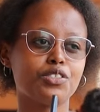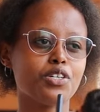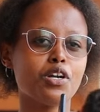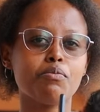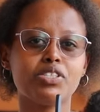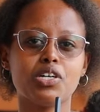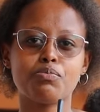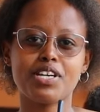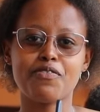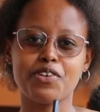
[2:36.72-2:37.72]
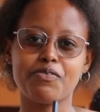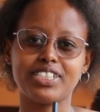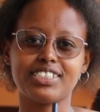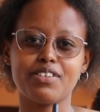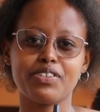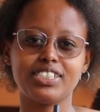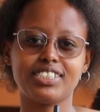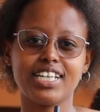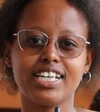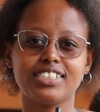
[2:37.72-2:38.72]
Deuteronomy chapter 4 verse 7
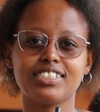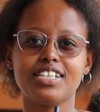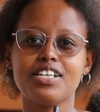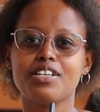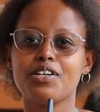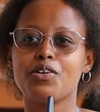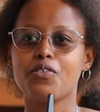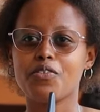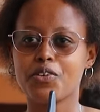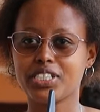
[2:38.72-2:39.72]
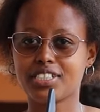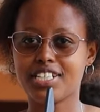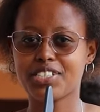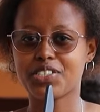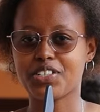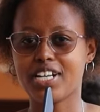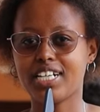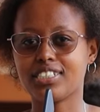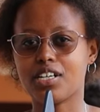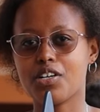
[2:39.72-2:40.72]
says, which nation
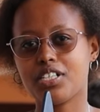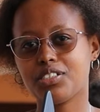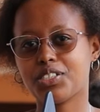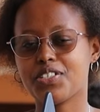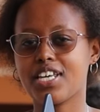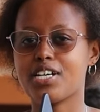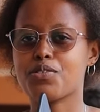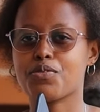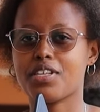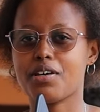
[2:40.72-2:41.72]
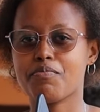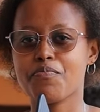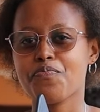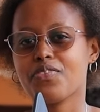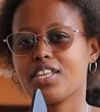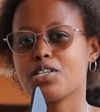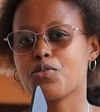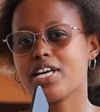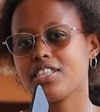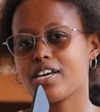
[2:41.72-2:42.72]
has a God so near to them that
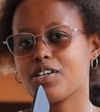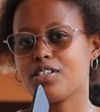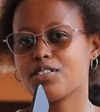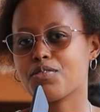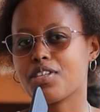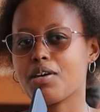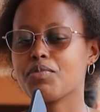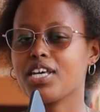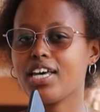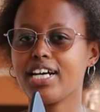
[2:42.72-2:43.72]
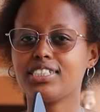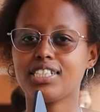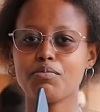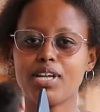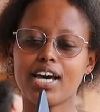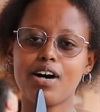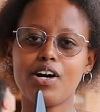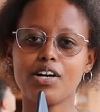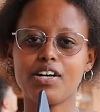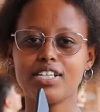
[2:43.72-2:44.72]
when they call to them, he hears them like
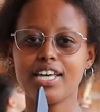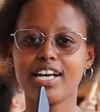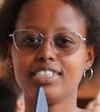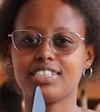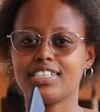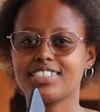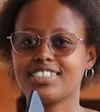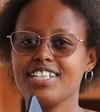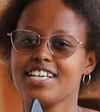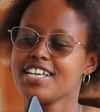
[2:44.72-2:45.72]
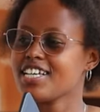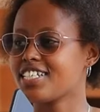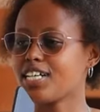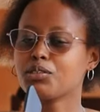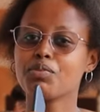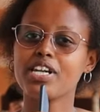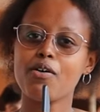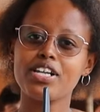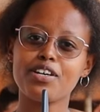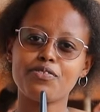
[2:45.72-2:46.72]
our God hears us. It has been a
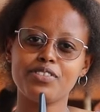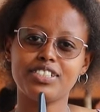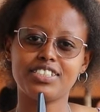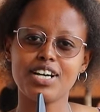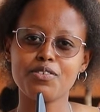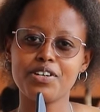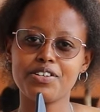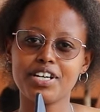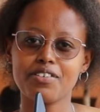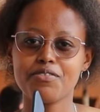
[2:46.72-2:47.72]
wonderful January.